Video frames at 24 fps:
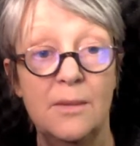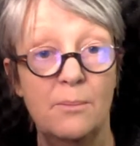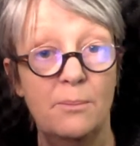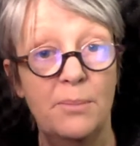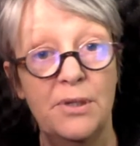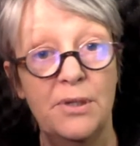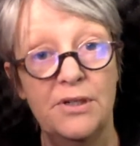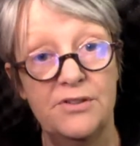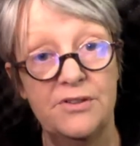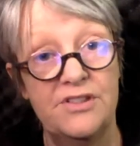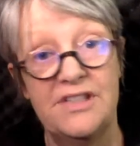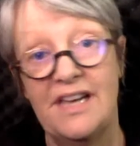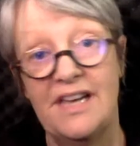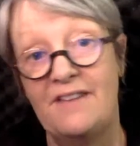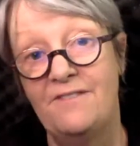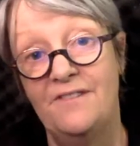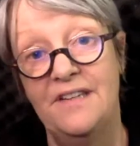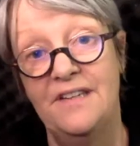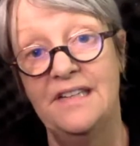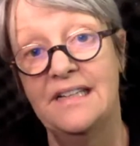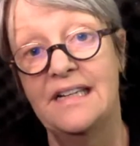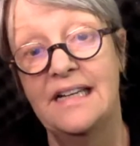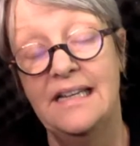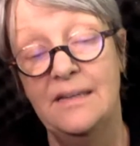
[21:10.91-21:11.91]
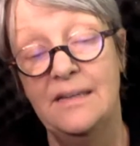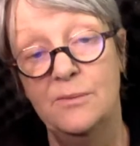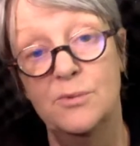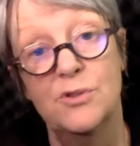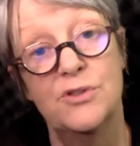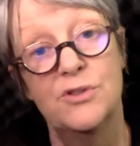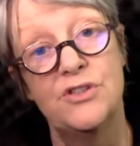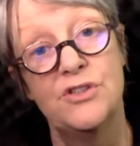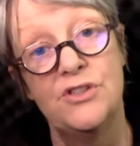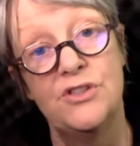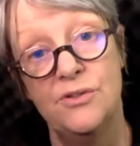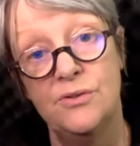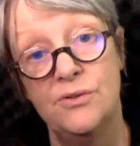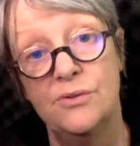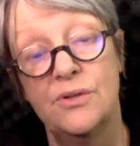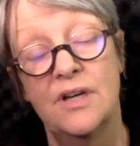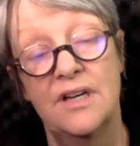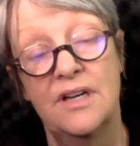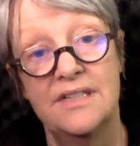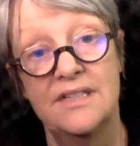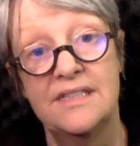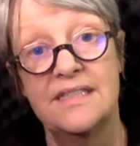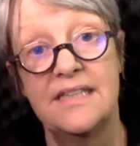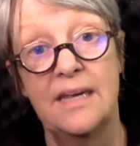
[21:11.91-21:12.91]
but definitely once you
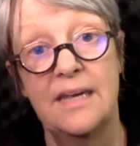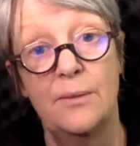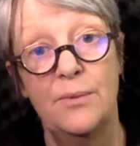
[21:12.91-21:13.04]
kind of stay